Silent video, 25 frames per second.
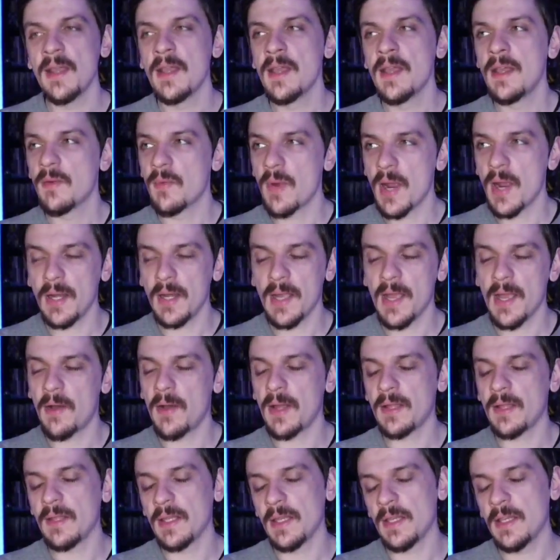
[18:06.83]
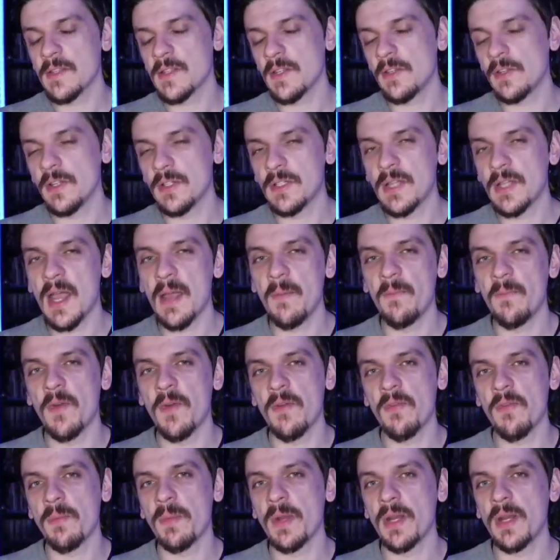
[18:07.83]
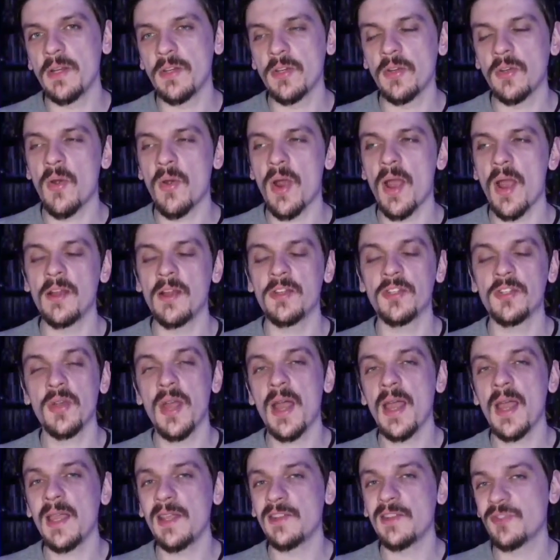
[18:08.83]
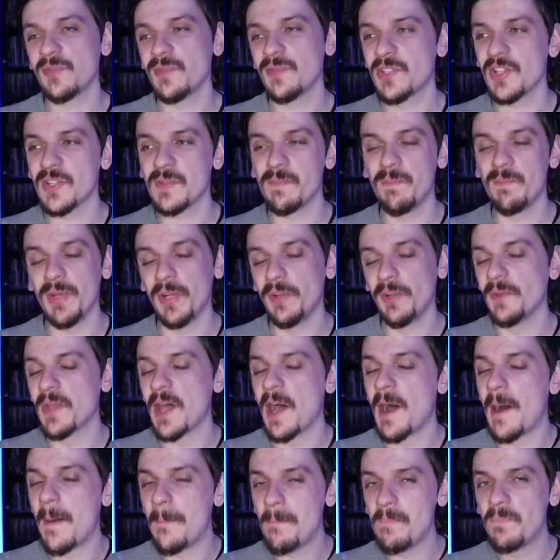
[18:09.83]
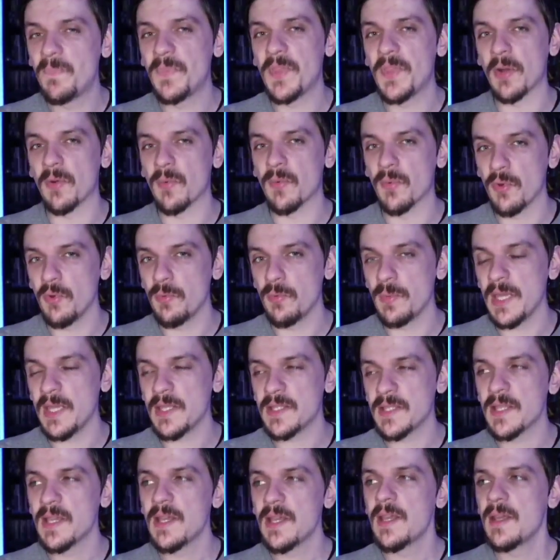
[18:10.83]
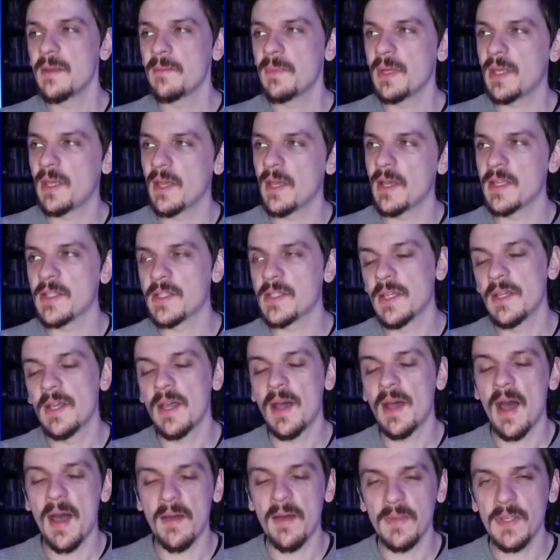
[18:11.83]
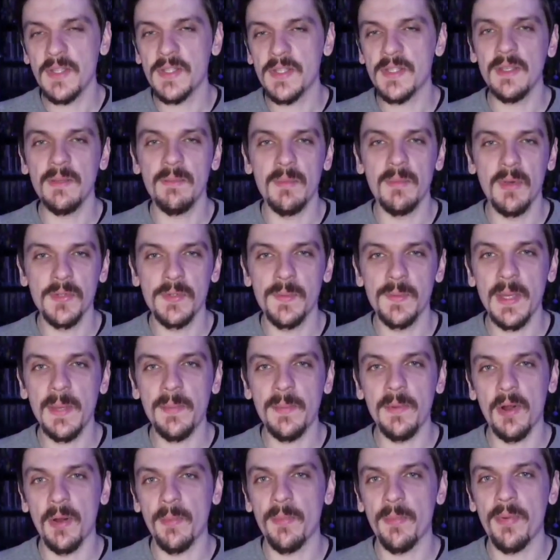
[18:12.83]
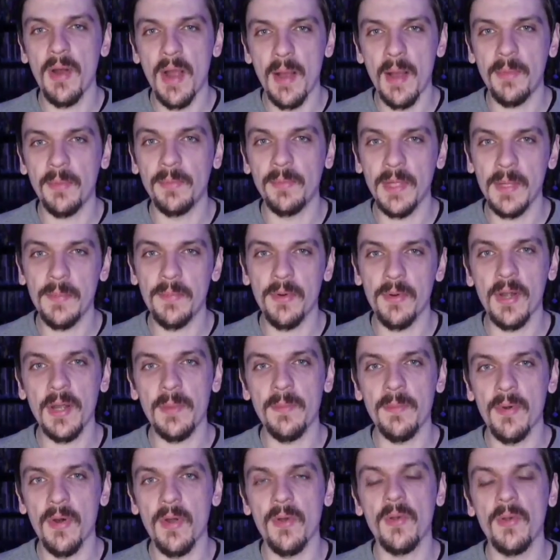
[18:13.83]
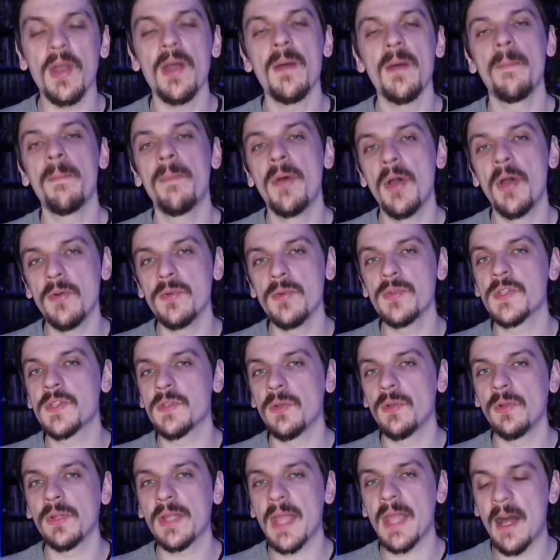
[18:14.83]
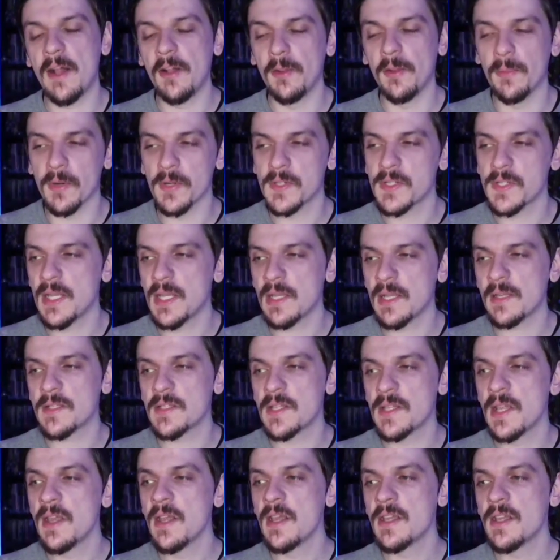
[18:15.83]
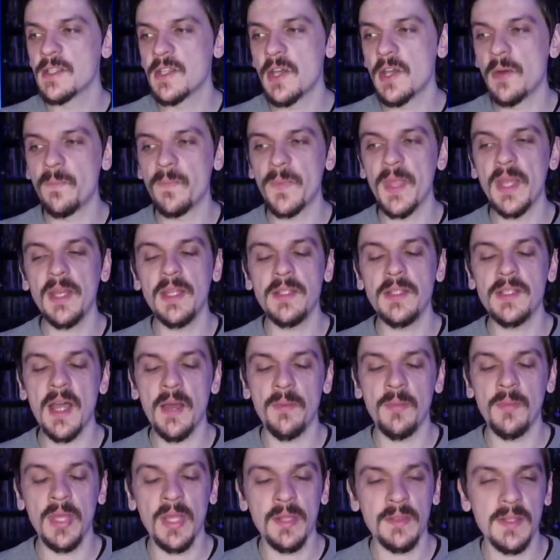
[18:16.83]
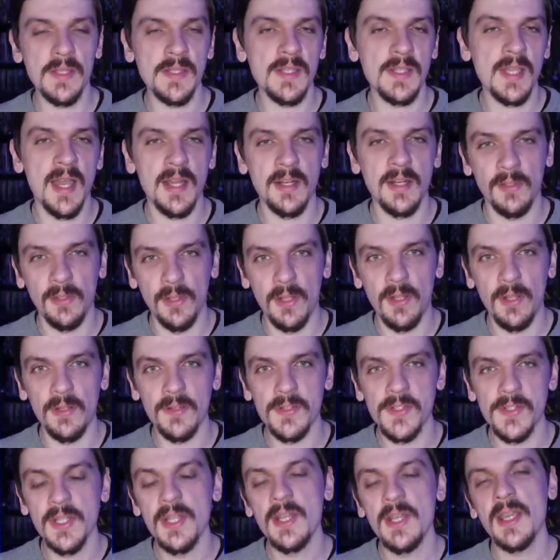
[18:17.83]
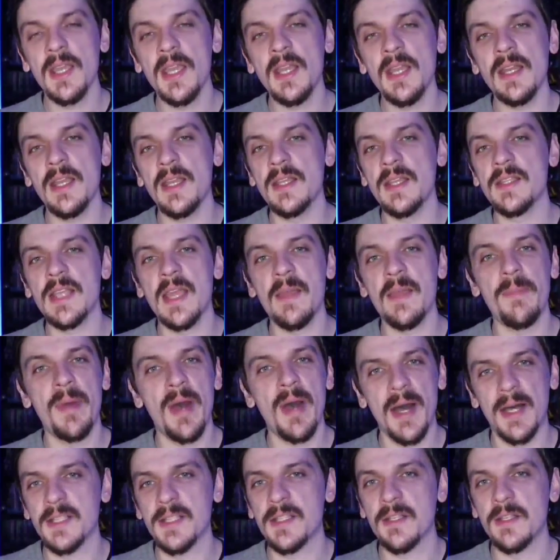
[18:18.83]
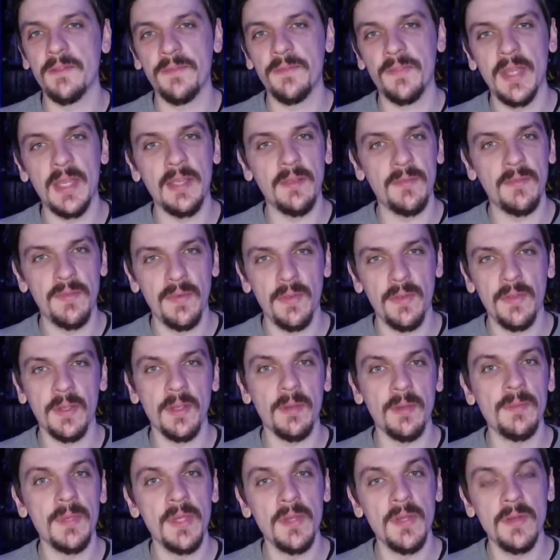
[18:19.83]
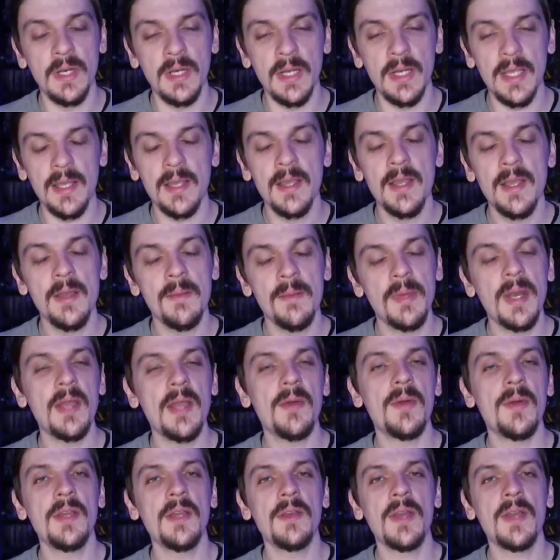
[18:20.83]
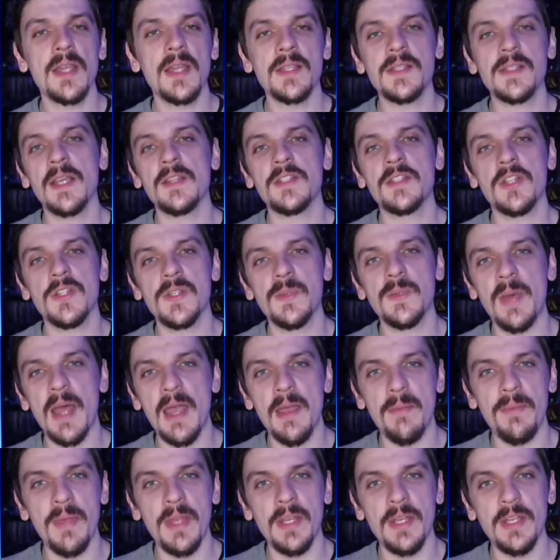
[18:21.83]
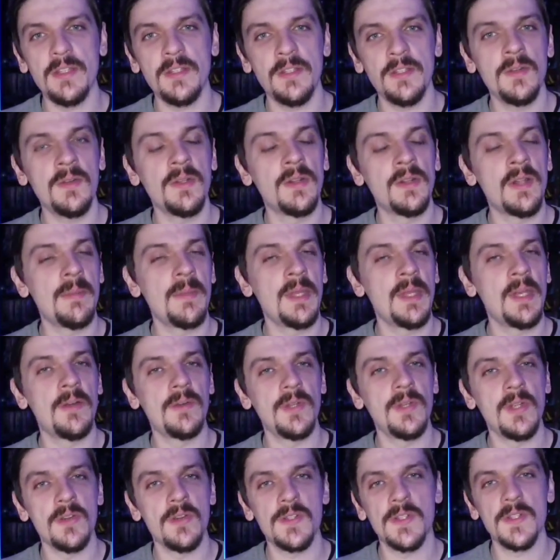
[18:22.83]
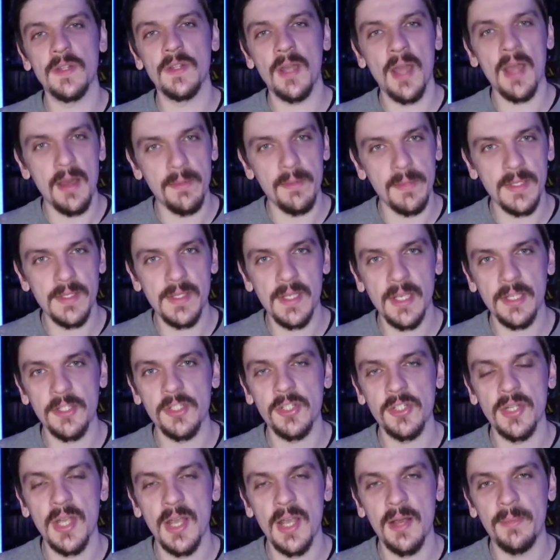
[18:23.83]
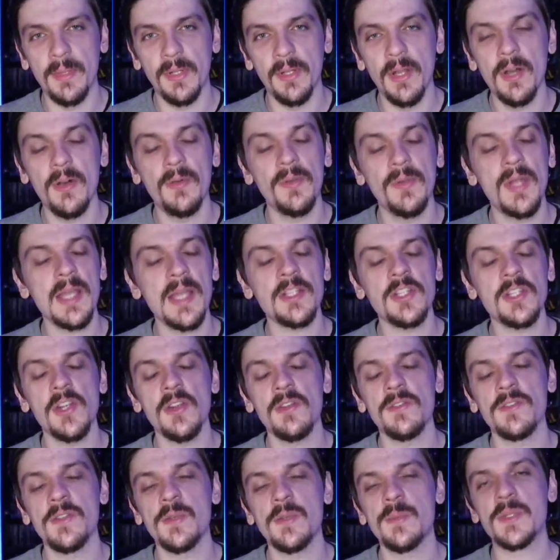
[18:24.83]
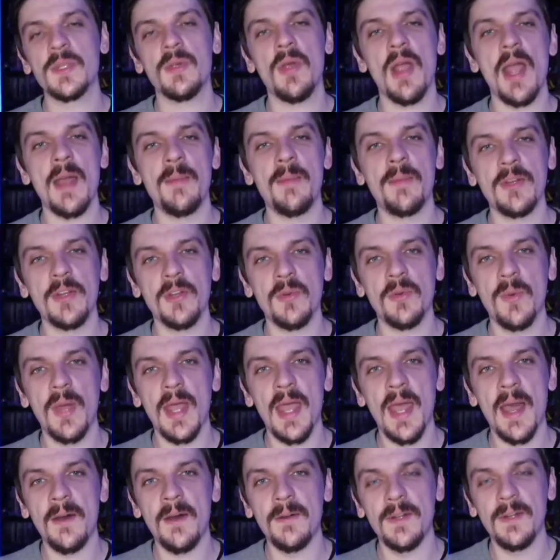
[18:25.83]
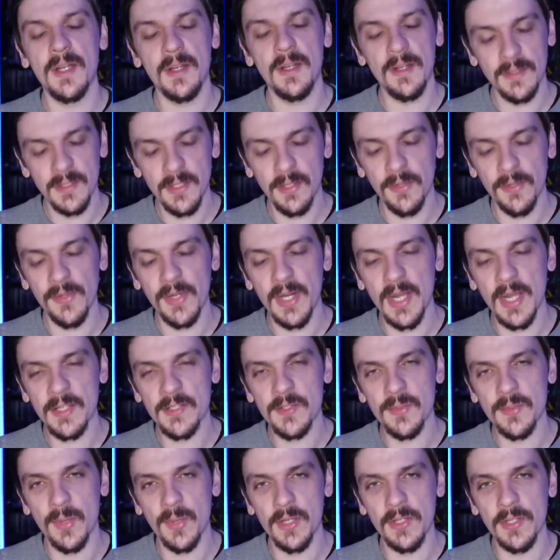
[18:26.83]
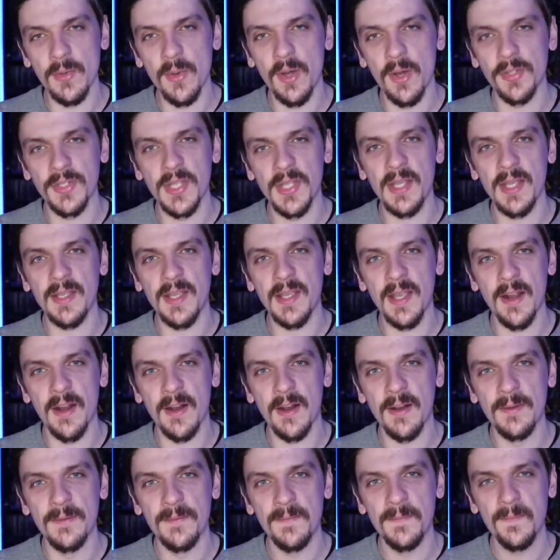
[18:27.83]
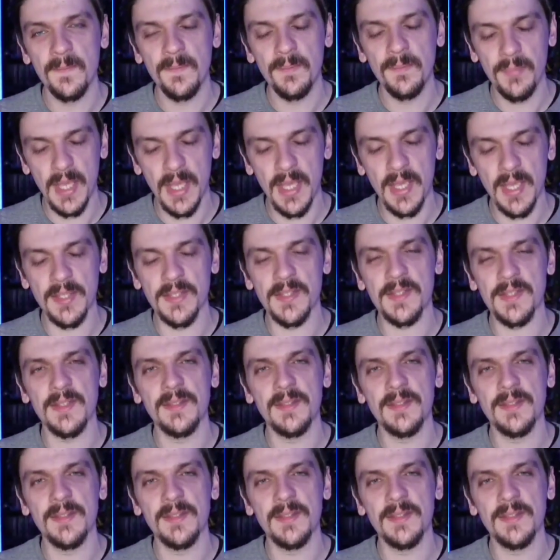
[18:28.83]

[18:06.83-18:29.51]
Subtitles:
Right now, I think is a good time for everybody to try and just build up their rubies, because obviously most people are probably pretty broke post Soulcalibur 6. So anytime we get these kind of lulls, it is a positive thing for the community. But anyway, you guys, that's just my opinion. You can let me know yours in the comment section down below. Like, share, and subscribe on your way out. And until the next one, you all take care. Peace.